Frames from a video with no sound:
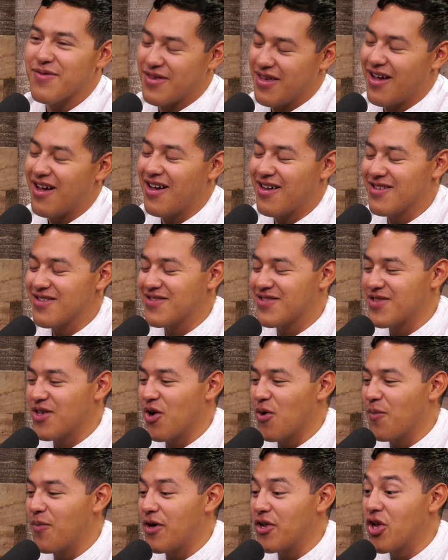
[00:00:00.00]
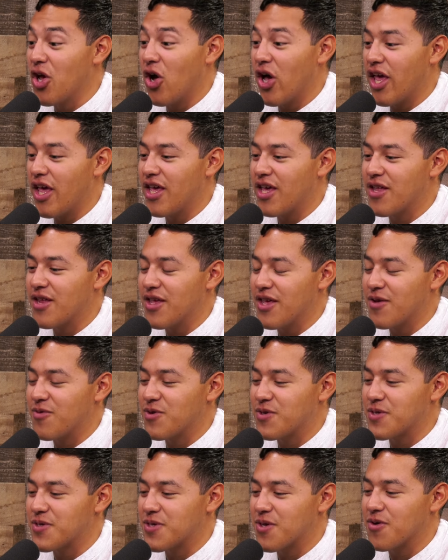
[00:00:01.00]
Yeah. So, but no, I
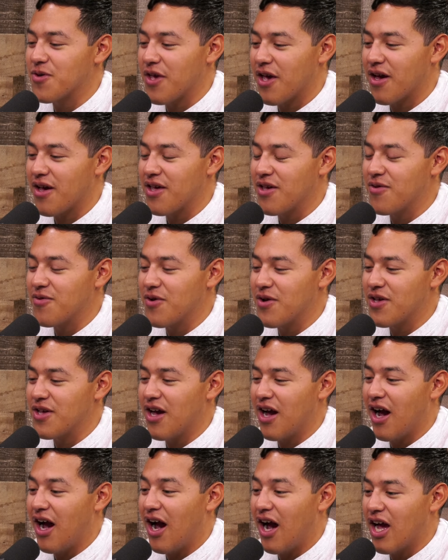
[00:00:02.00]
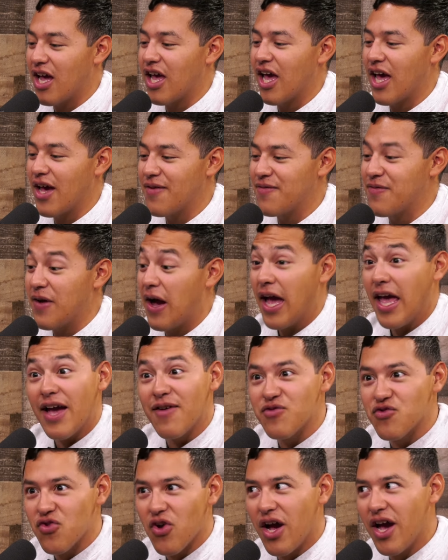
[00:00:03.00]

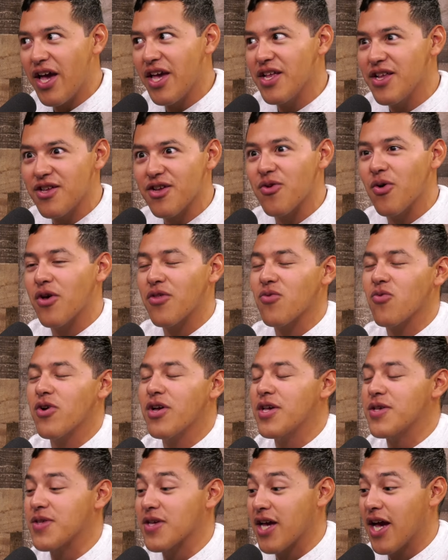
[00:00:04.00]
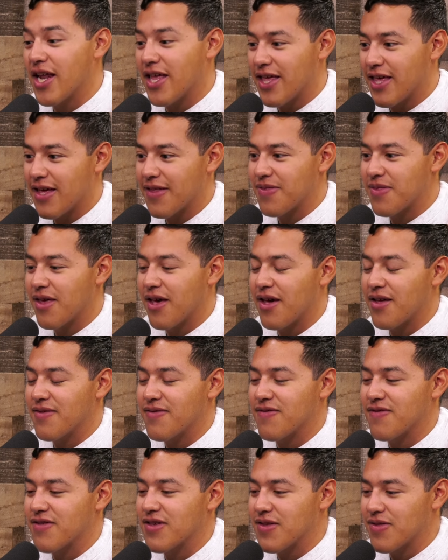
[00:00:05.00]
have tried, you know, other ways to kind of get
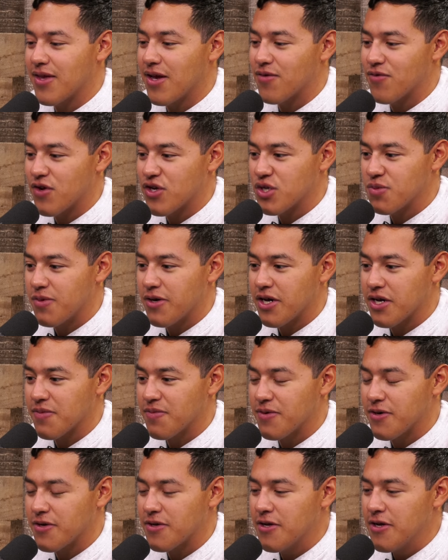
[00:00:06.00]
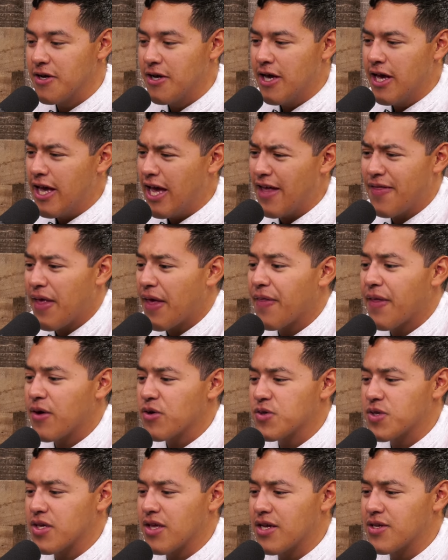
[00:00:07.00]
that rush back, but that
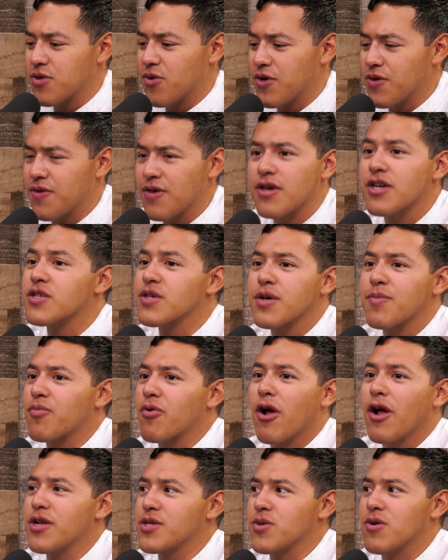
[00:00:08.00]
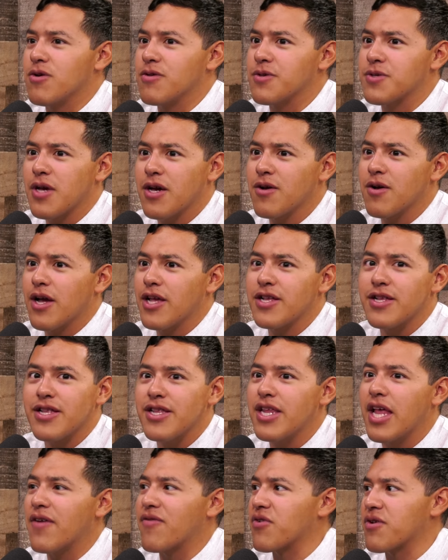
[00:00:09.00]
was a great thing, because like prior to all this, I
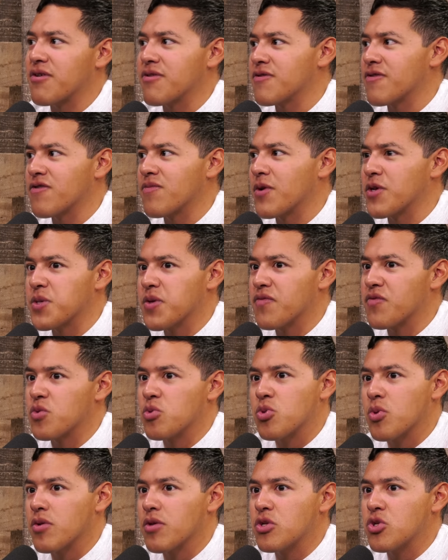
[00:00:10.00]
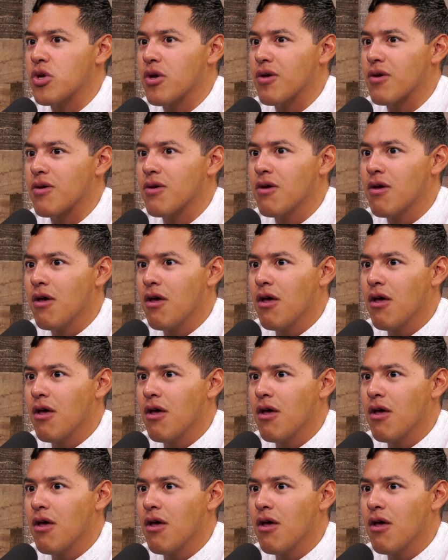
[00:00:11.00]
never considered myself an adrenaline junkie,